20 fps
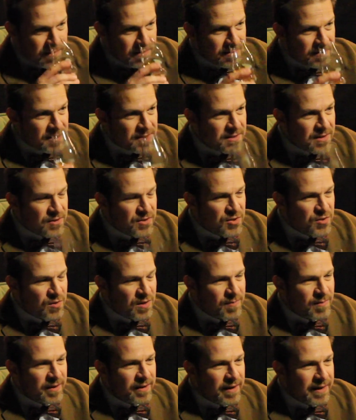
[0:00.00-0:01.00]
just
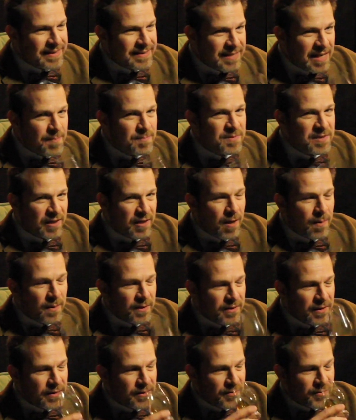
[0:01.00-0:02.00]
extremely like tempting on
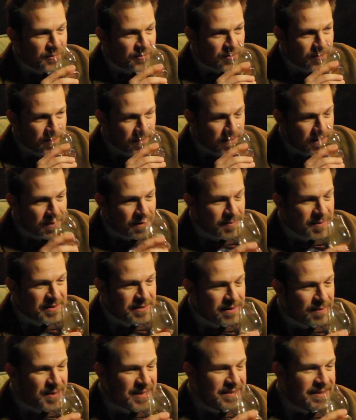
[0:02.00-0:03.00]
the nose.
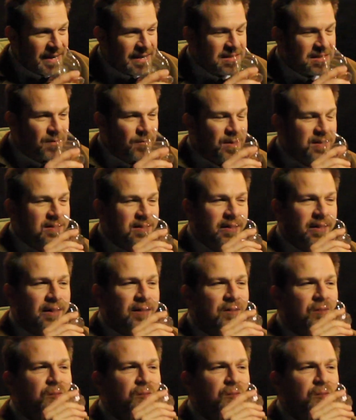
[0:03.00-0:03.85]
Let me taste it once again.